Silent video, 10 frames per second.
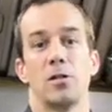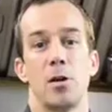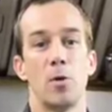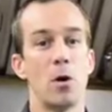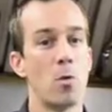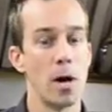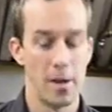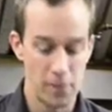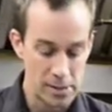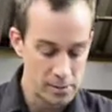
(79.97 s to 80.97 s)
So we don't want
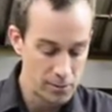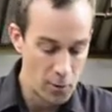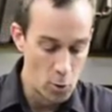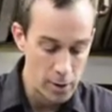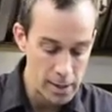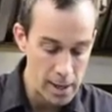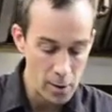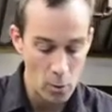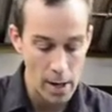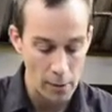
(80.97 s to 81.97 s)
to, if you fold it the
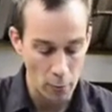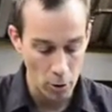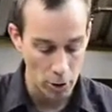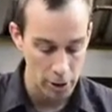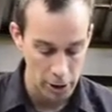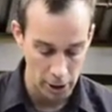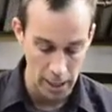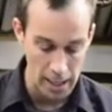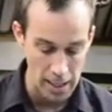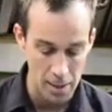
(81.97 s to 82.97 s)
other way and roll it, you're going
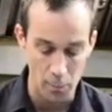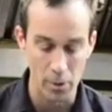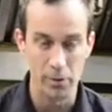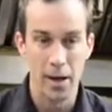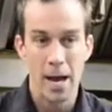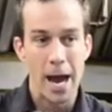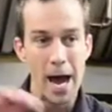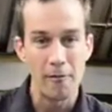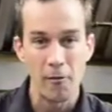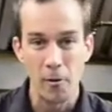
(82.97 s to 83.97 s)
to end up with
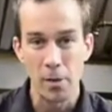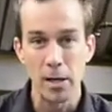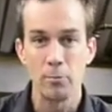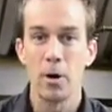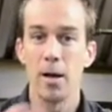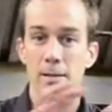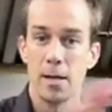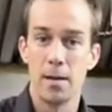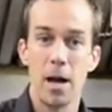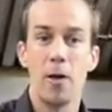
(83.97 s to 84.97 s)
half of it being
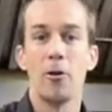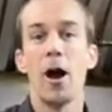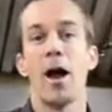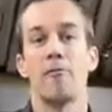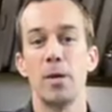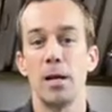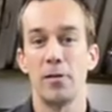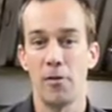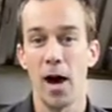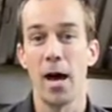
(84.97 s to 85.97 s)
breast and the other half
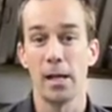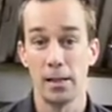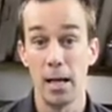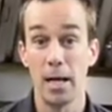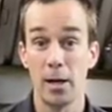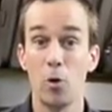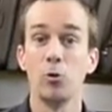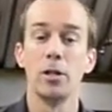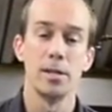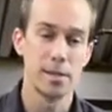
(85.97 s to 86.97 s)
being thigh and leg only.